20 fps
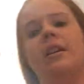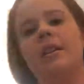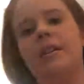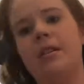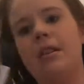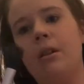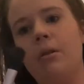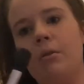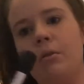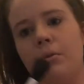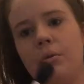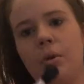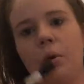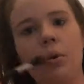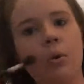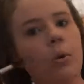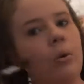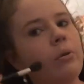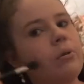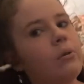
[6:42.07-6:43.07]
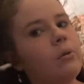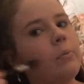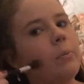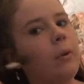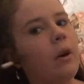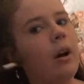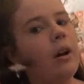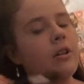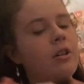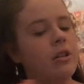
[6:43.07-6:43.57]
taking this little coarse
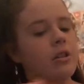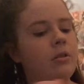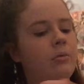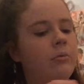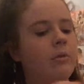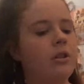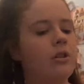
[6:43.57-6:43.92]
brush,